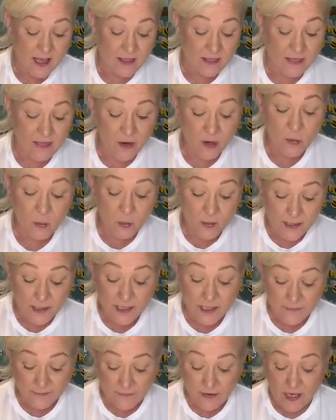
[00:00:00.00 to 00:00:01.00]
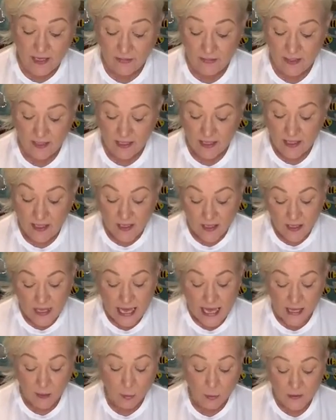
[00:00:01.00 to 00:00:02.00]
They're really fun. That
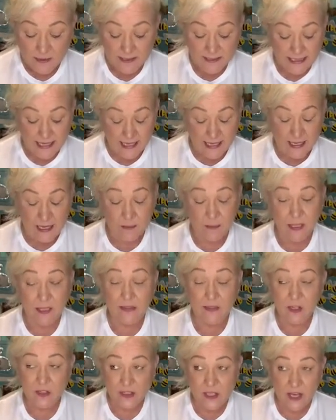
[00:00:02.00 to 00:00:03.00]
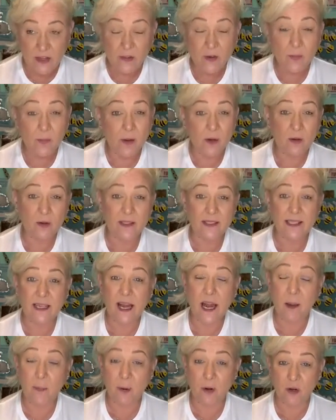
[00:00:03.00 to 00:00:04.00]
I will say, I mean, there's other molds
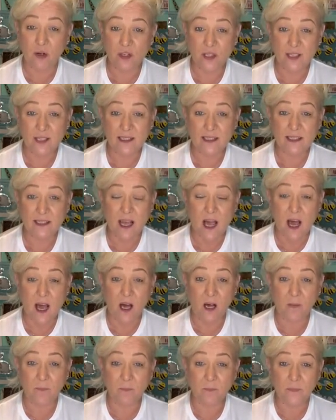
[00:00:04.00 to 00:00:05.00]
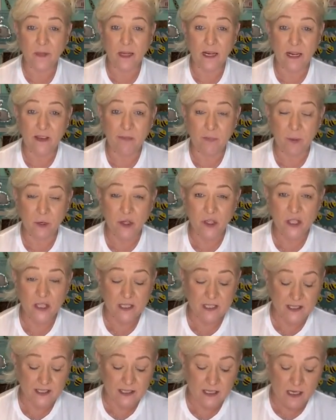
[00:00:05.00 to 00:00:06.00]
that I purchased, um, and I've
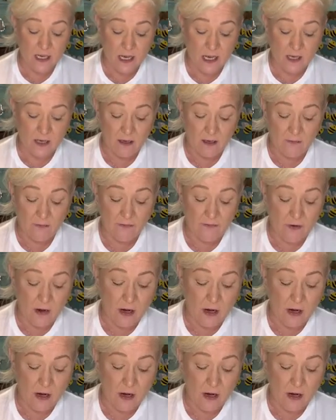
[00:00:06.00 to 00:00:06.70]
purchased uh,